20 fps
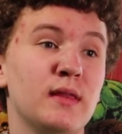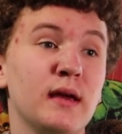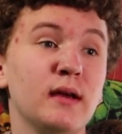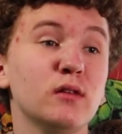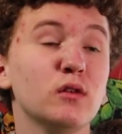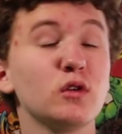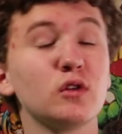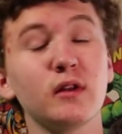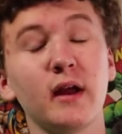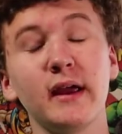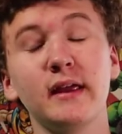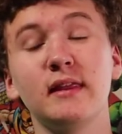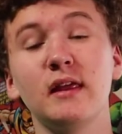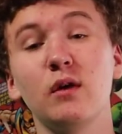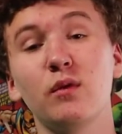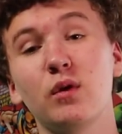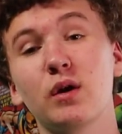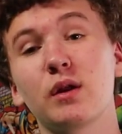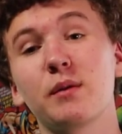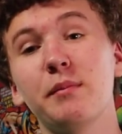they look like they
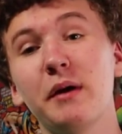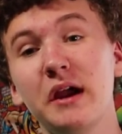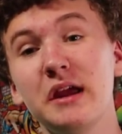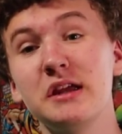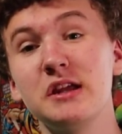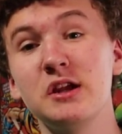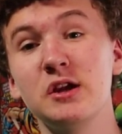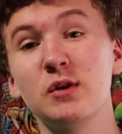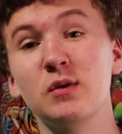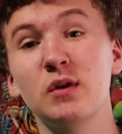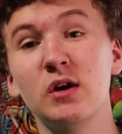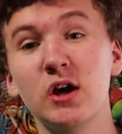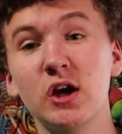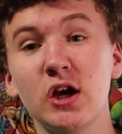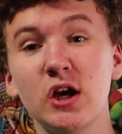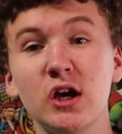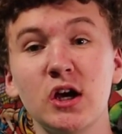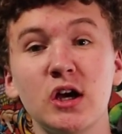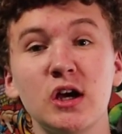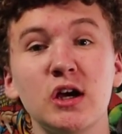want to bite you.
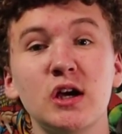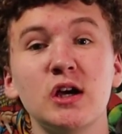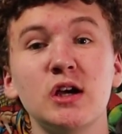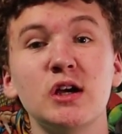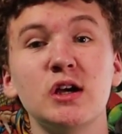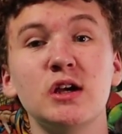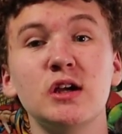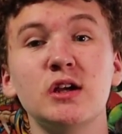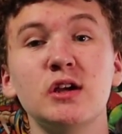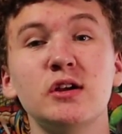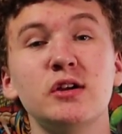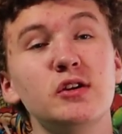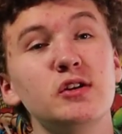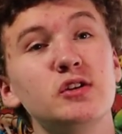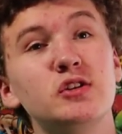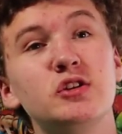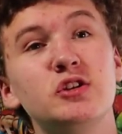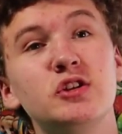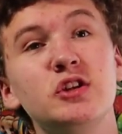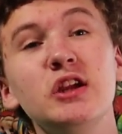
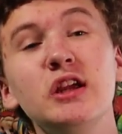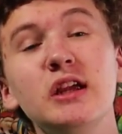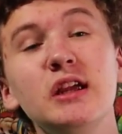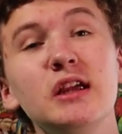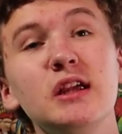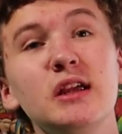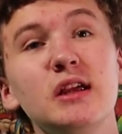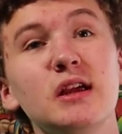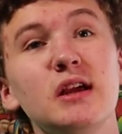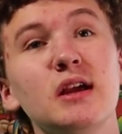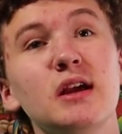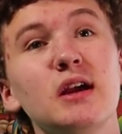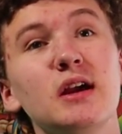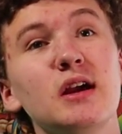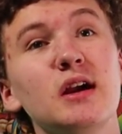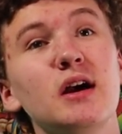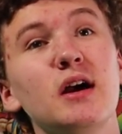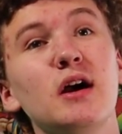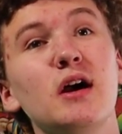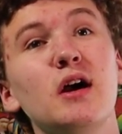She
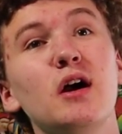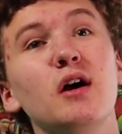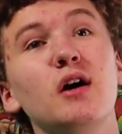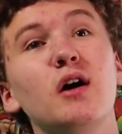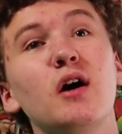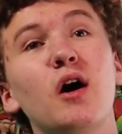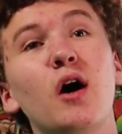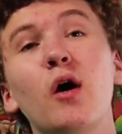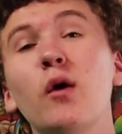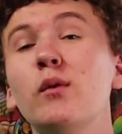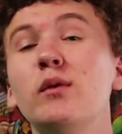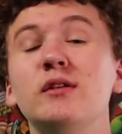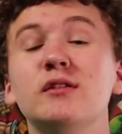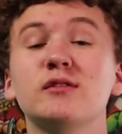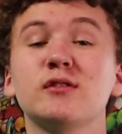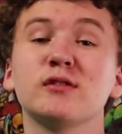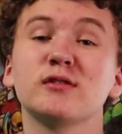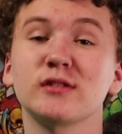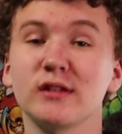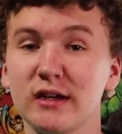always
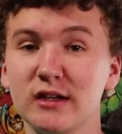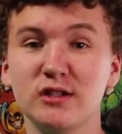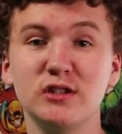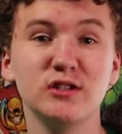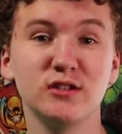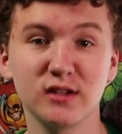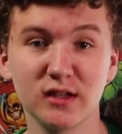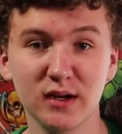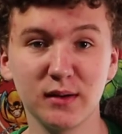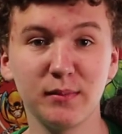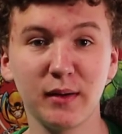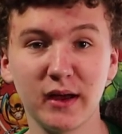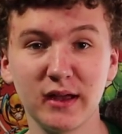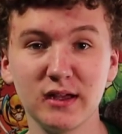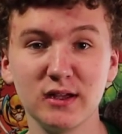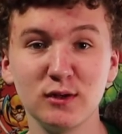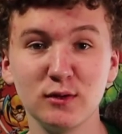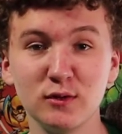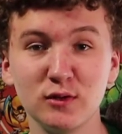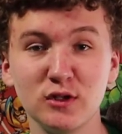looks like she's gonna bite you.